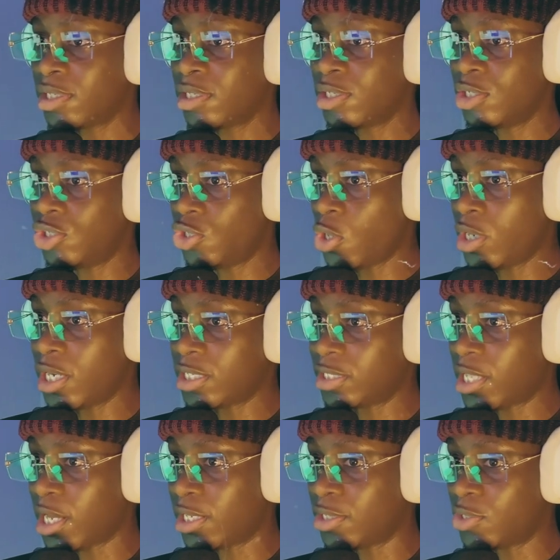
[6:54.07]
Do you
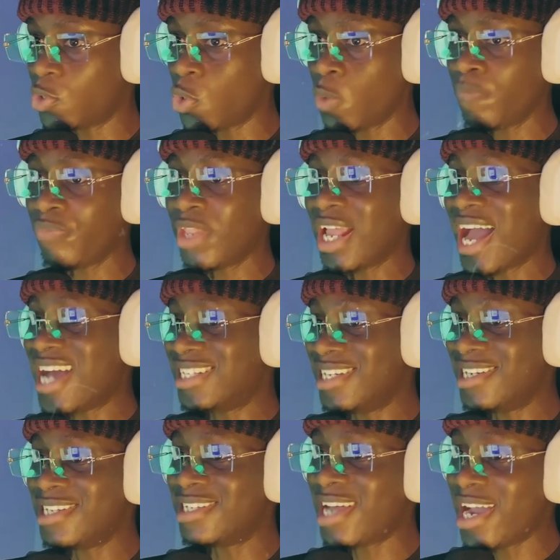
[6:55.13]
understand? So as a
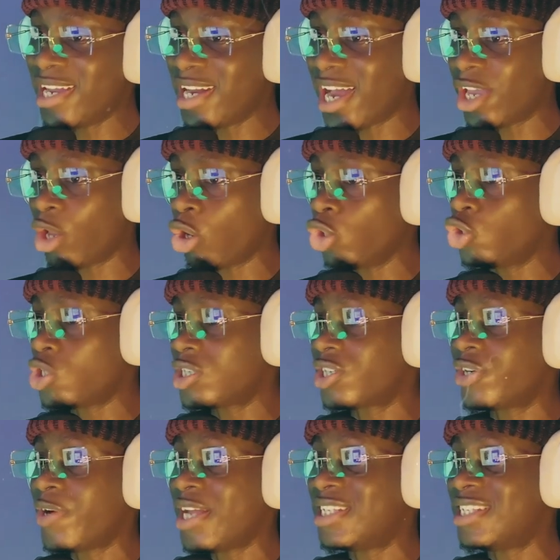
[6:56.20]
designer, you're not just
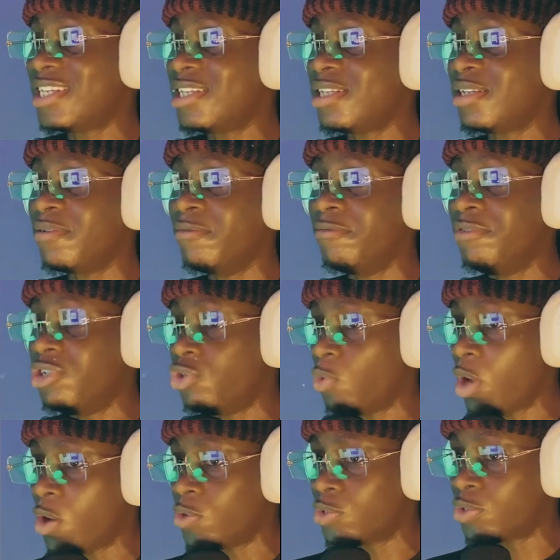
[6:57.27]
creating
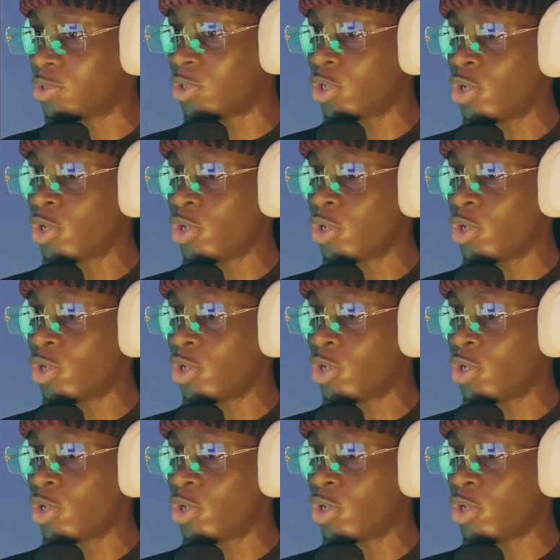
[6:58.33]
visuals,